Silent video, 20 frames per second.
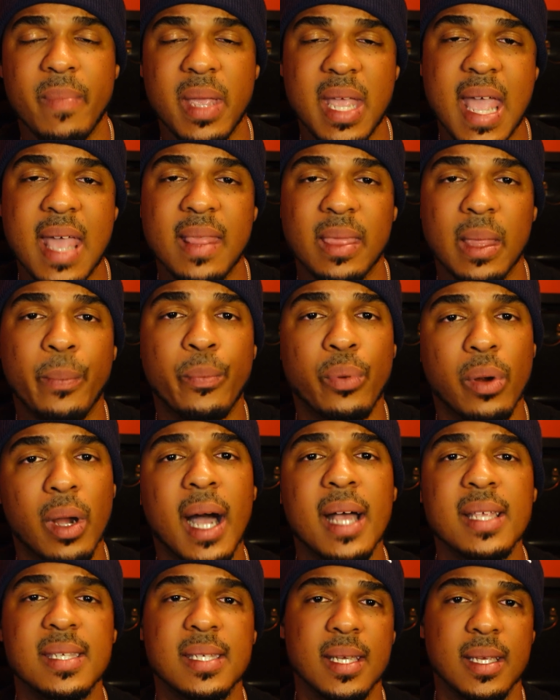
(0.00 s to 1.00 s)
be in the
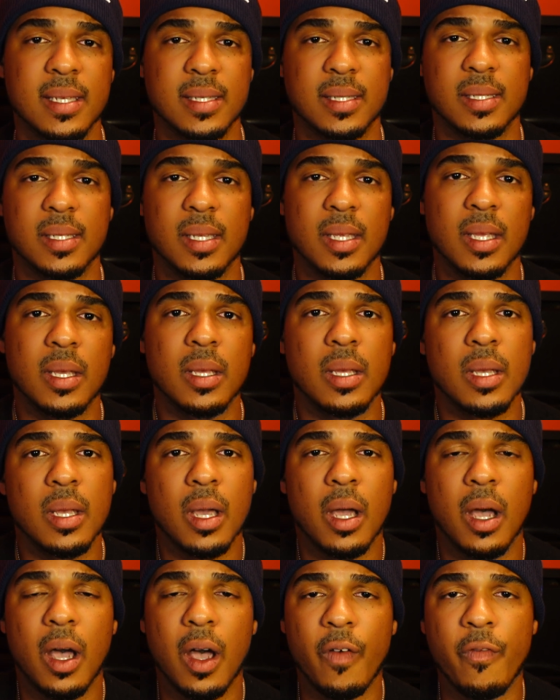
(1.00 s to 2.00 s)
process
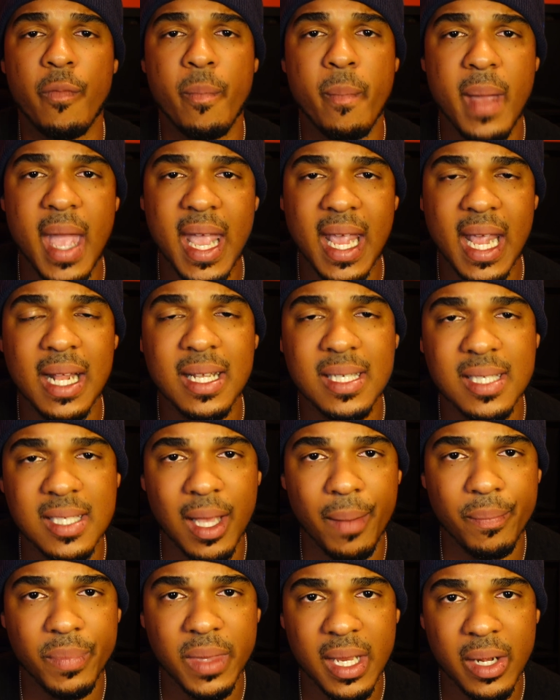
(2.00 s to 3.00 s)
of making
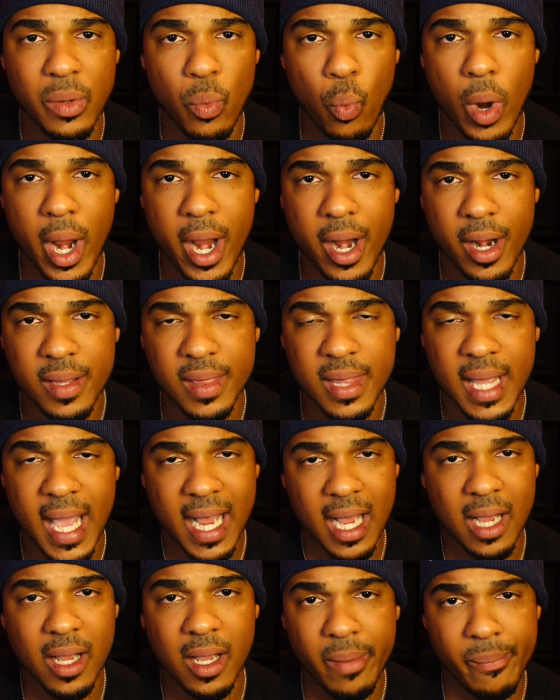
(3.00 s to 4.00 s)
something where they
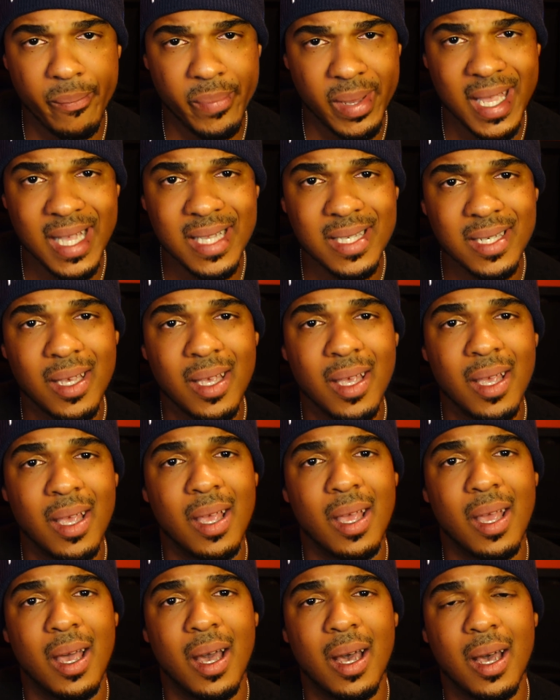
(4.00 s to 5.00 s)
can compete.
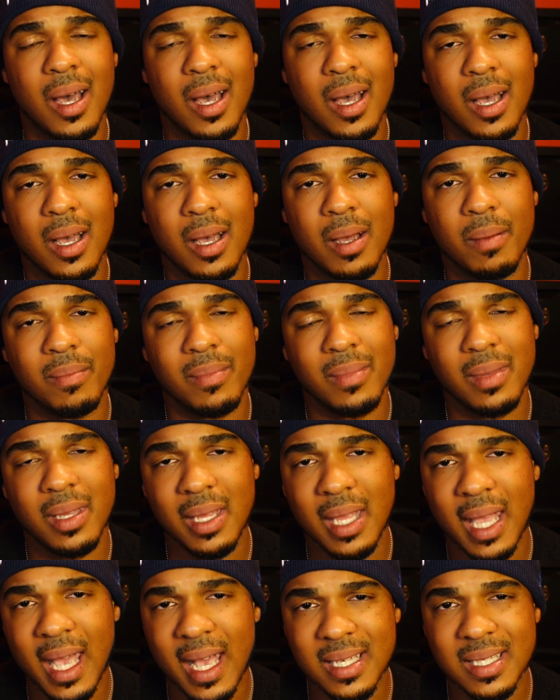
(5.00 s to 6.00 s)

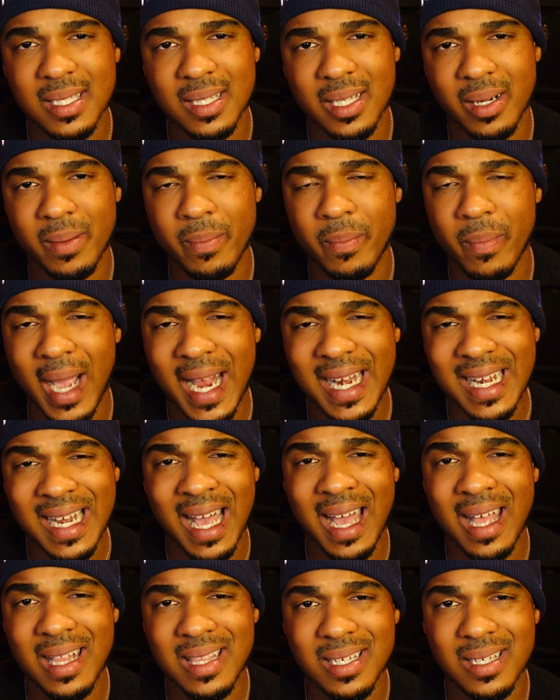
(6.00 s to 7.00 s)
Yes, there might
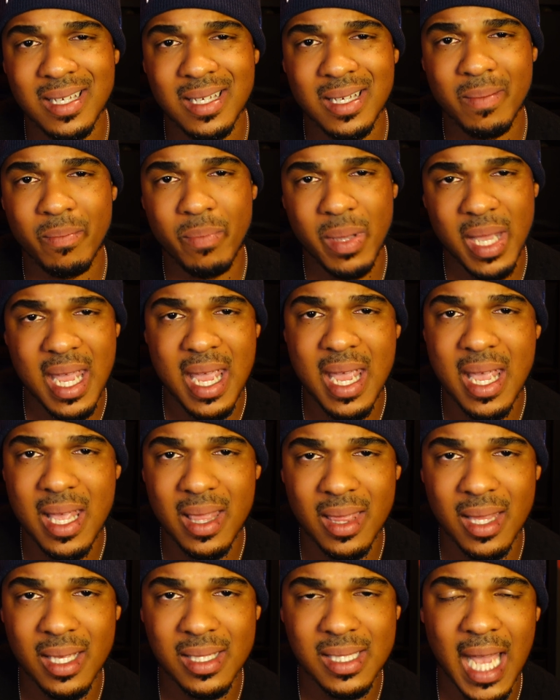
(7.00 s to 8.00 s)
not be
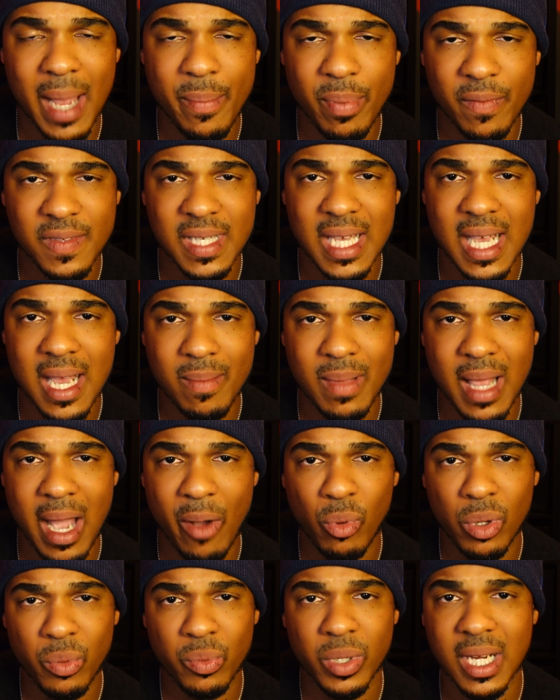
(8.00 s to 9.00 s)
the type of team that
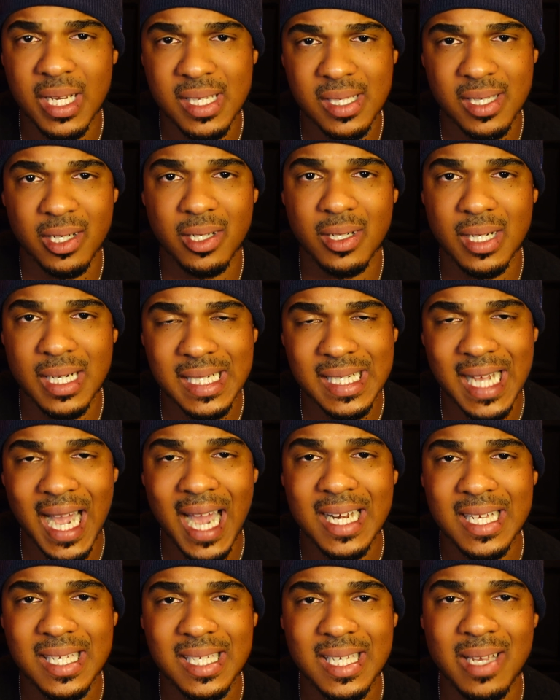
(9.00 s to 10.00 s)
we would consider a
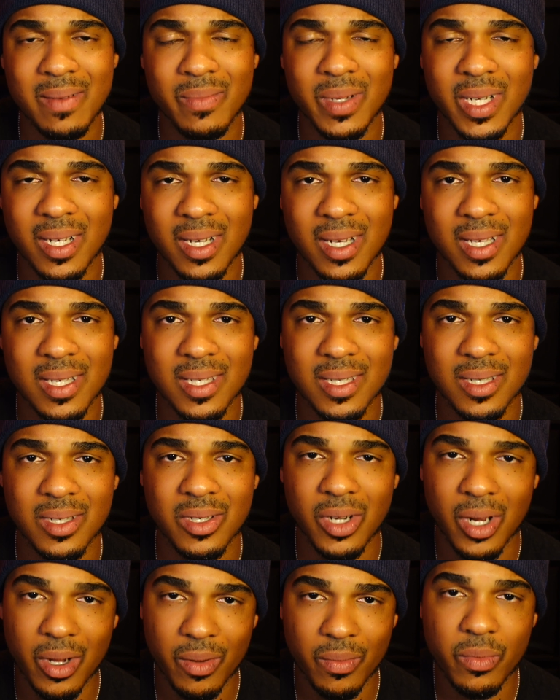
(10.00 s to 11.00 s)
dynasty because,
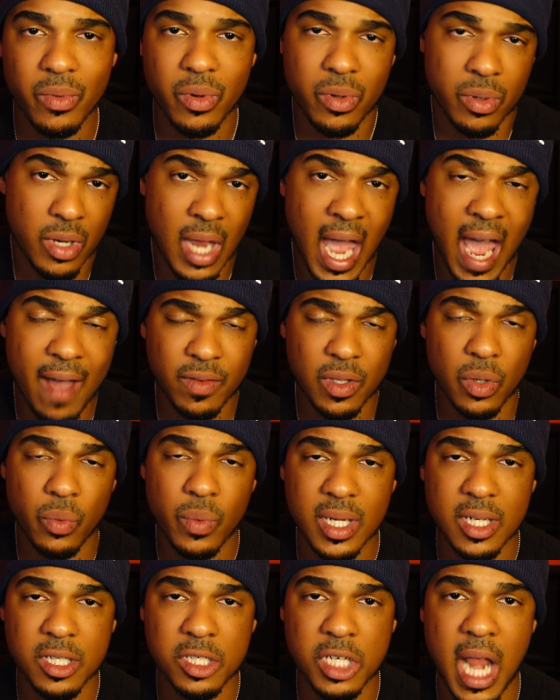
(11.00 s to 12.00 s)
you have to
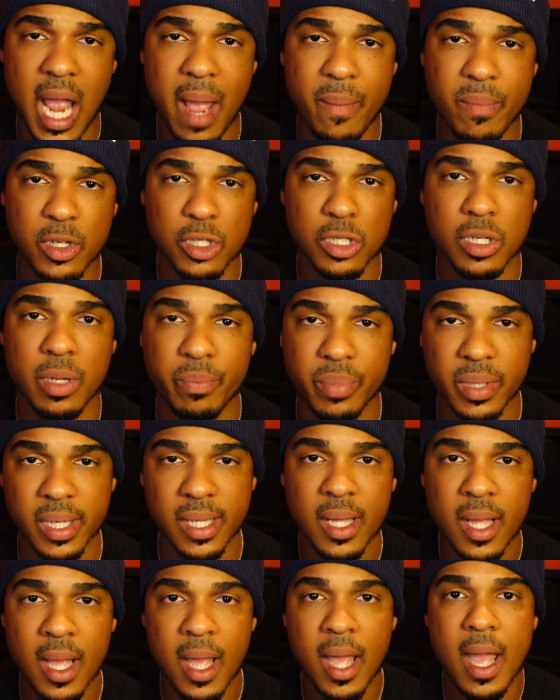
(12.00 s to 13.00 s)
win a championship.
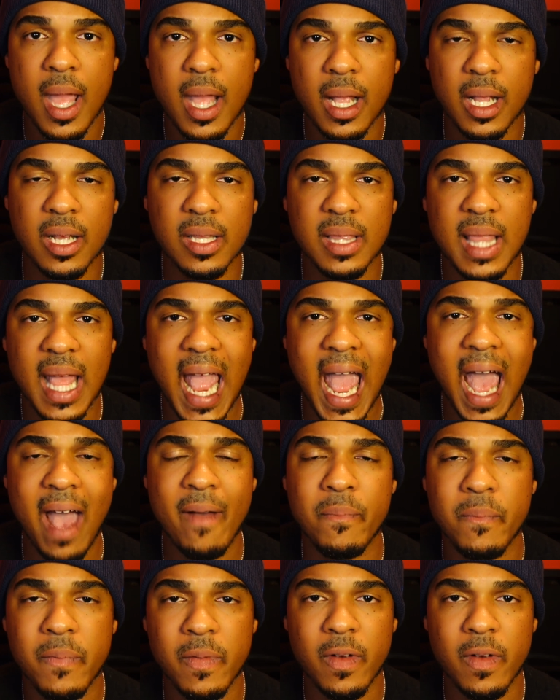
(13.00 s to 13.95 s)
But could they have,